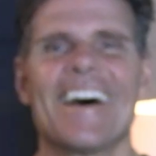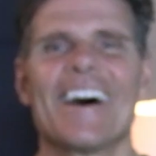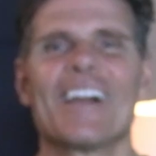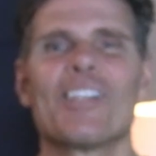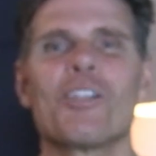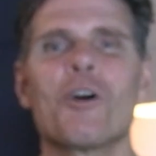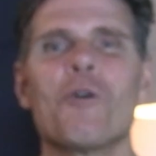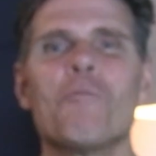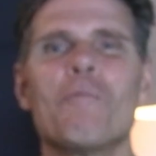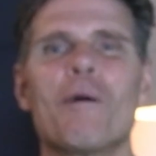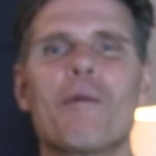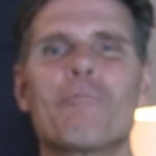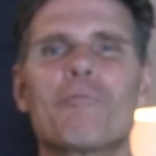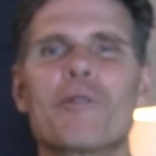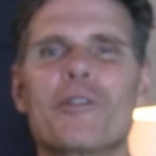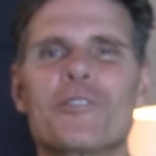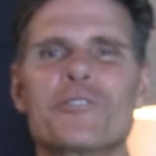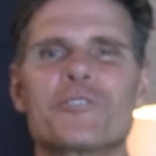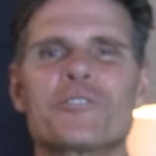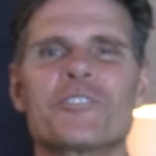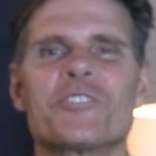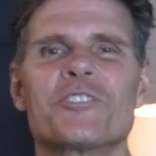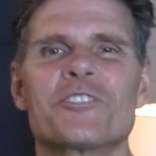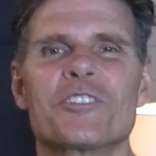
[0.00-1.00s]
Hello, my
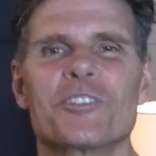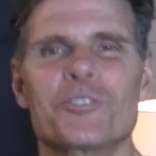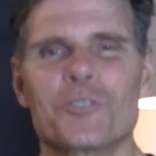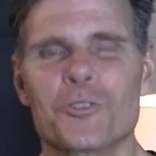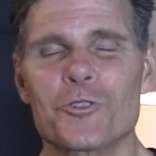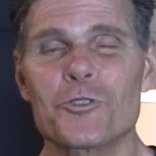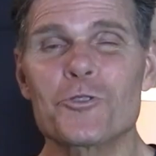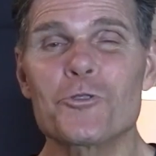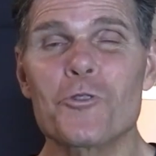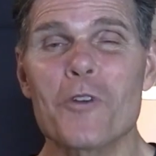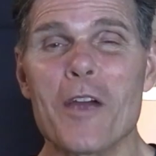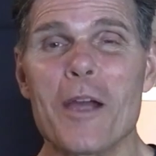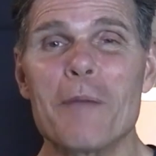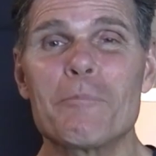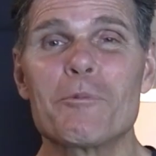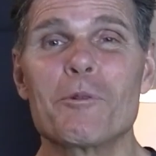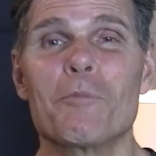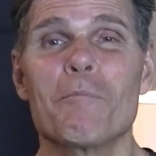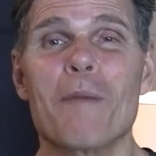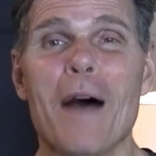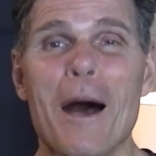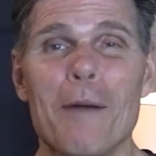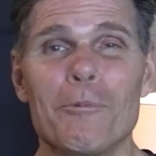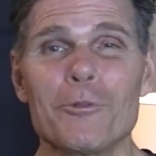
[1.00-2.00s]
brothers and sisters. Grab
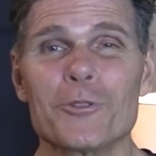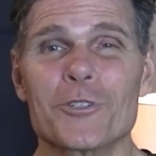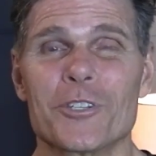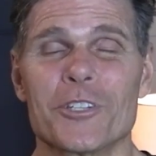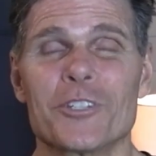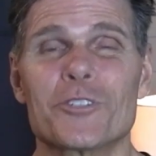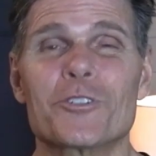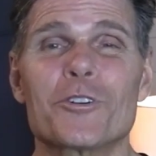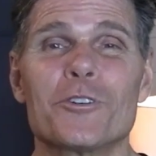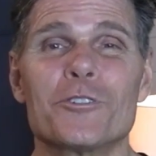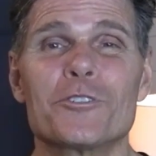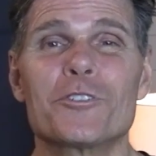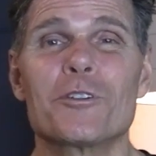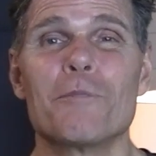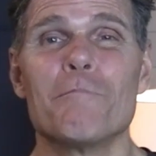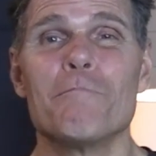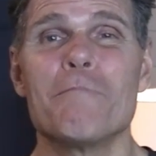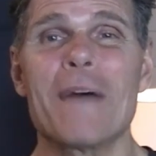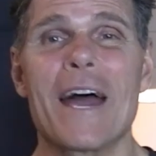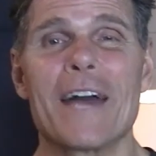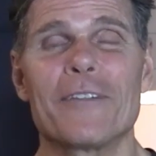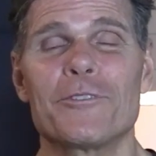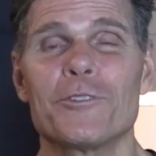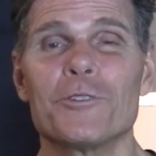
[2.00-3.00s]
your Bibles and turn to
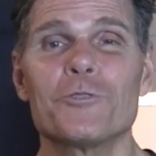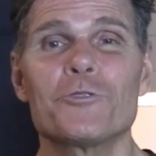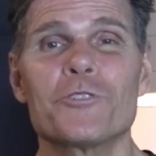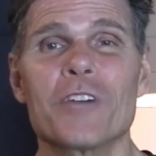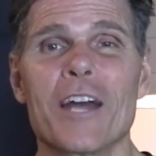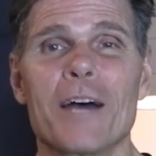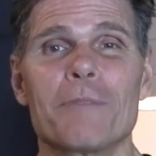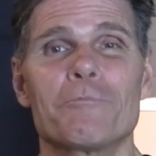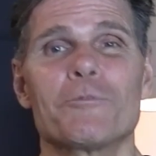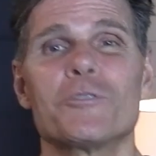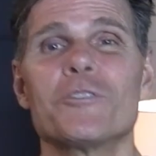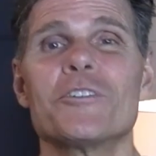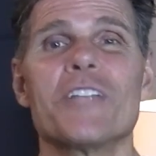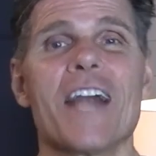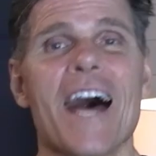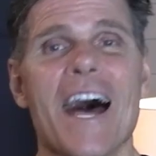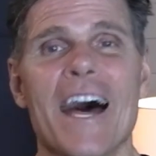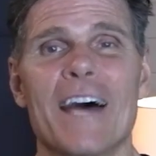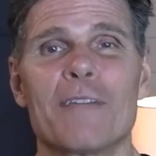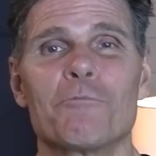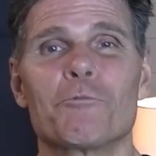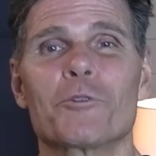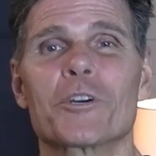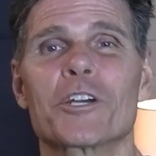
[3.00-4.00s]
Matthew chapter
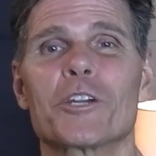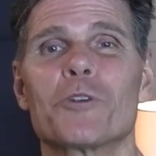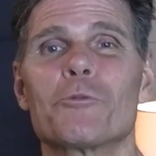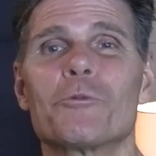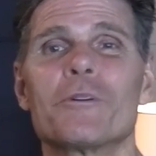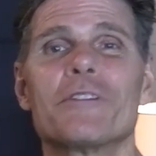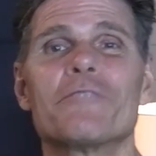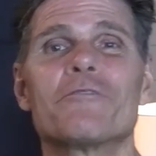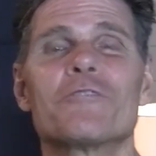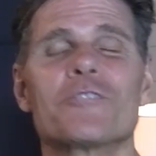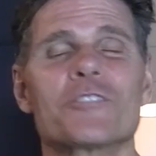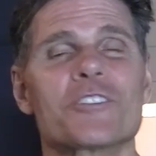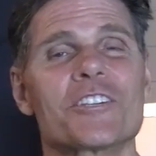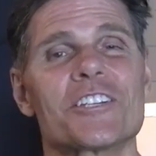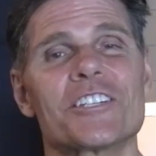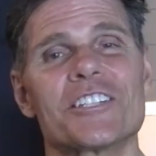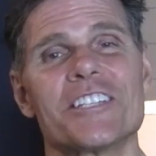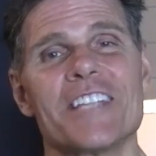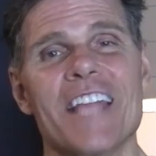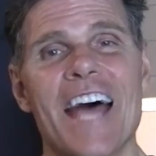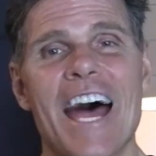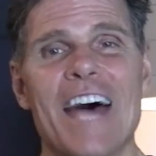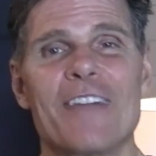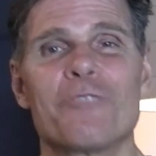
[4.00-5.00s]
9. We're going to read verses
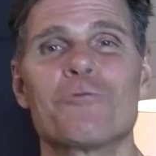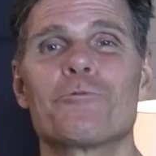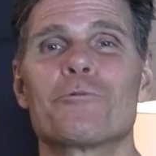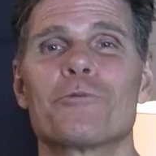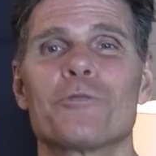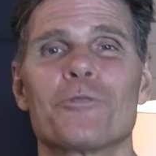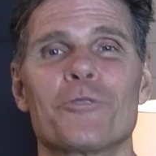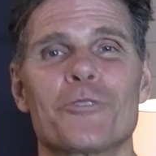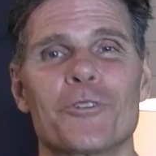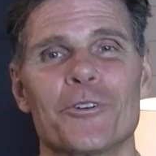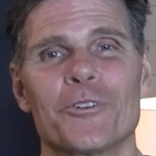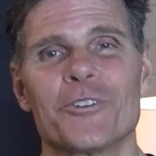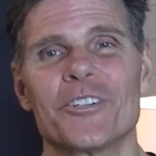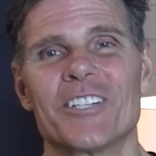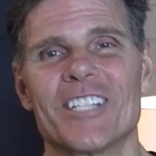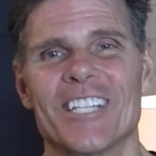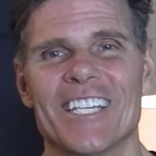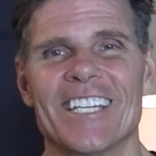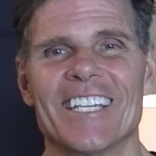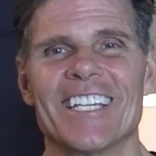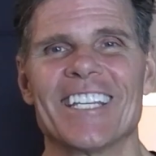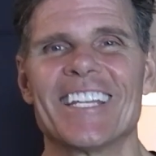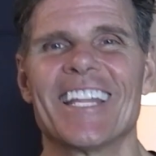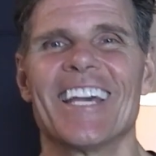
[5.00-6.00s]
9 through
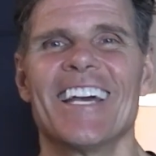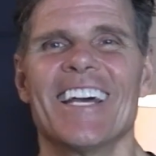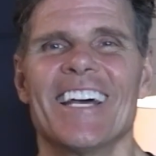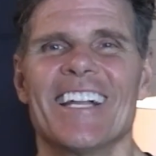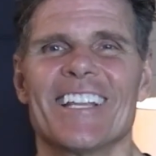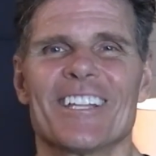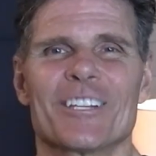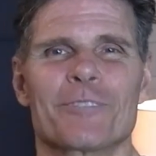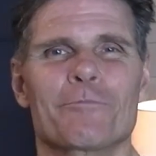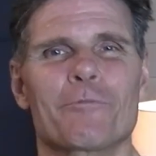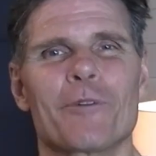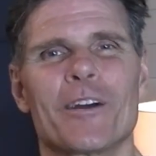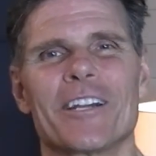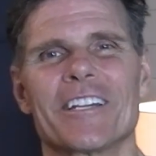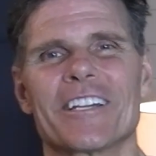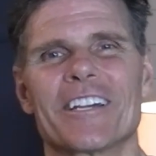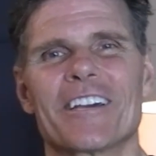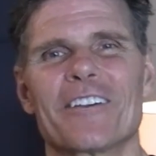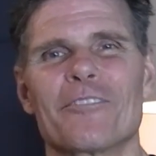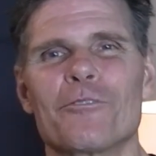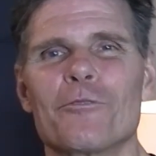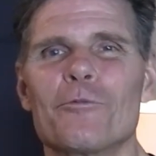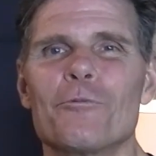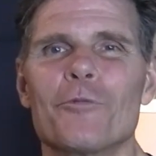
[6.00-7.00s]
13. Let's pray
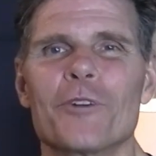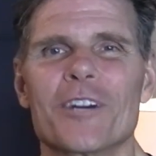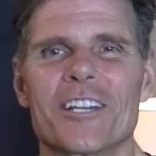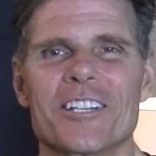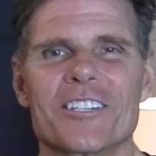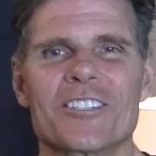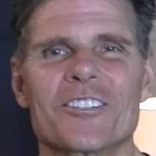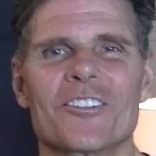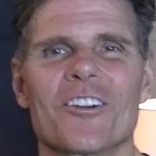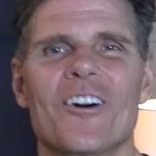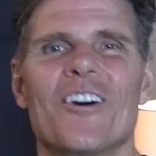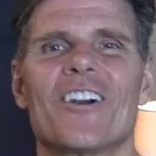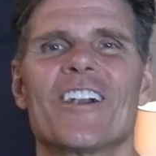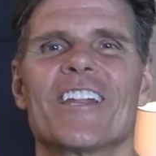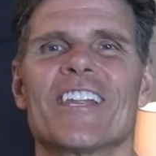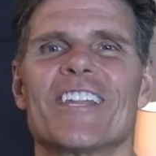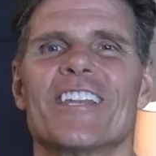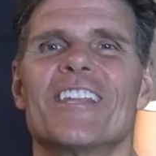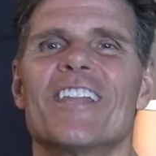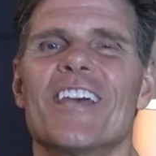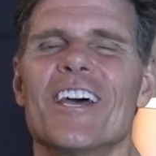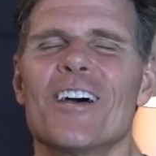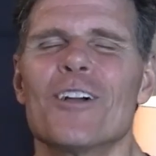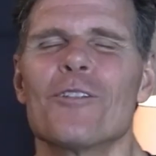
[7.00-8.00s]
together and we'll get
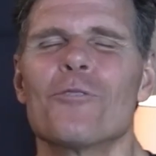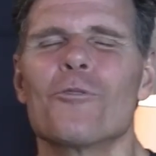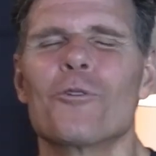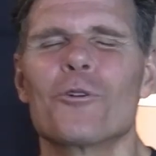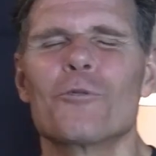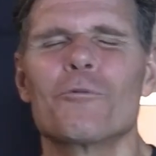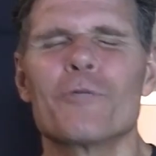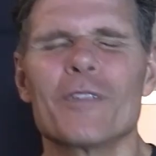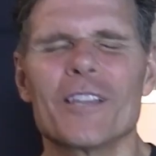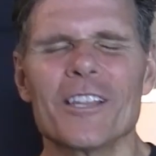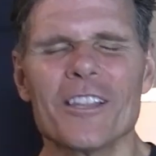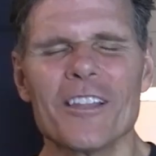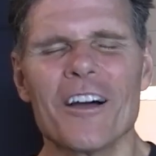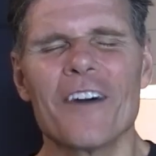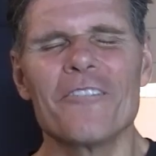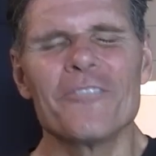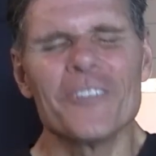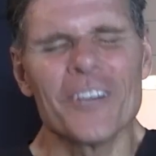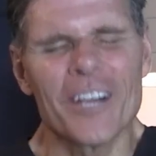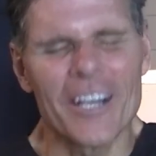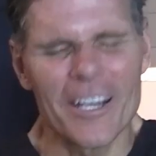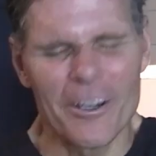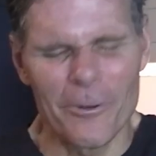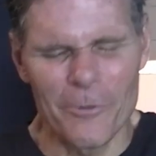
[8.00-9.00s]
started. Lord, we
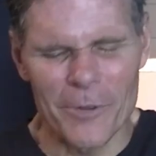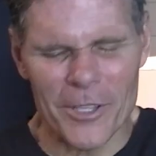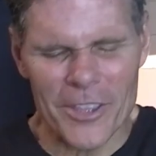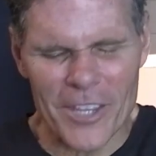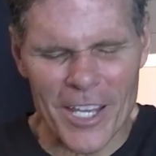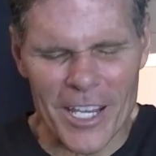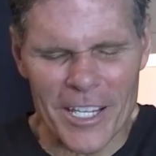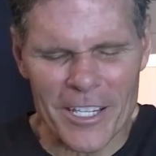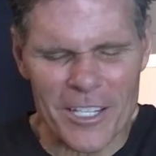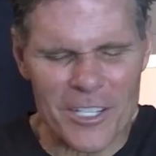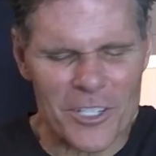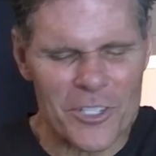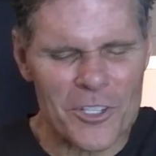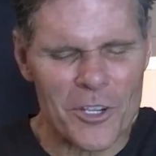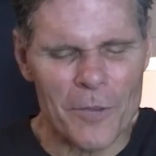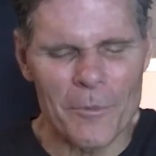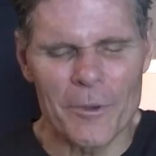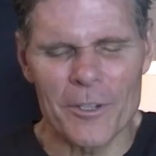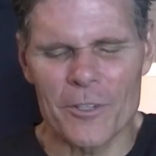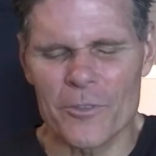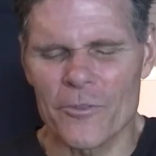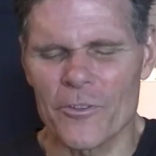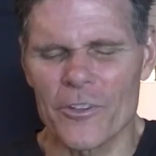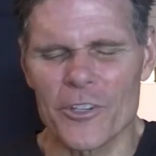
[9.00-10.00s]
love you. We thank you so
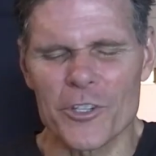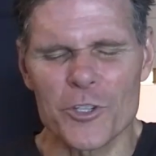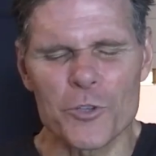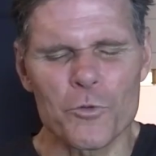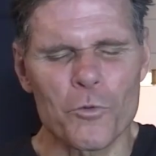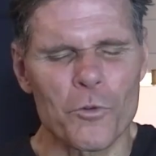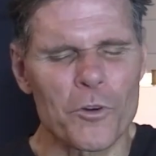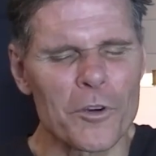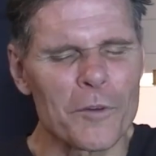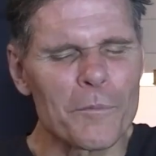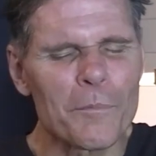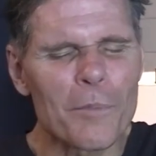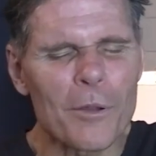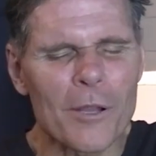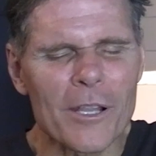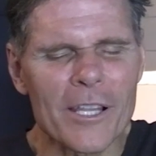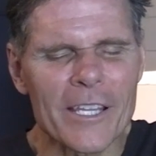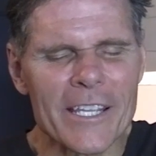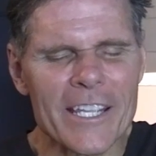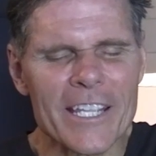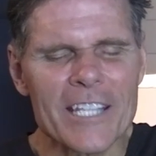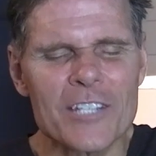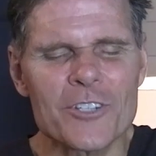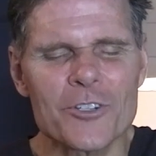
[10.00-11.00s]
much for this word.
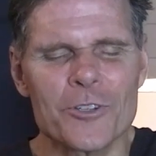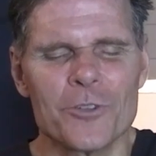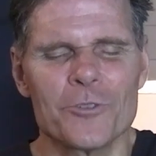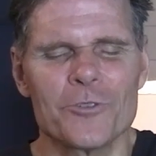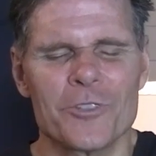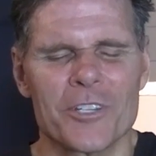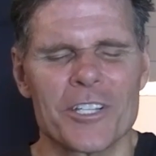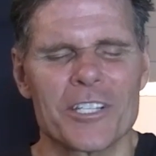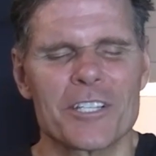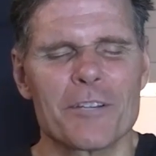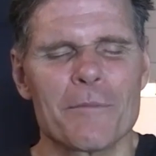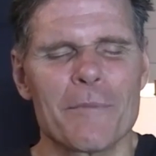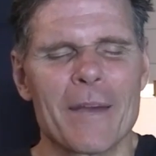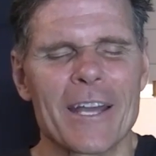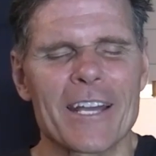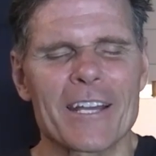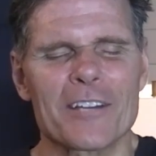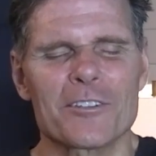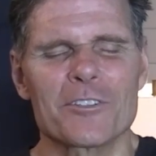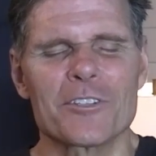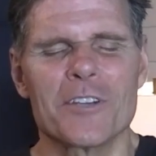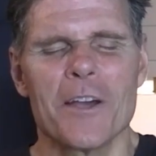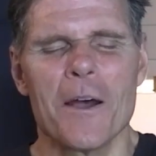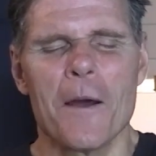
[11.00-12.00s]
Please use it to
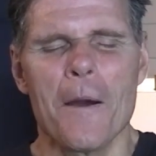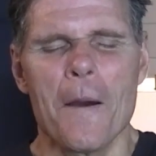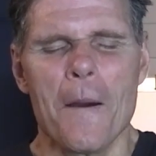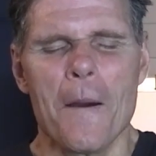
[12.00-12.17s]
make us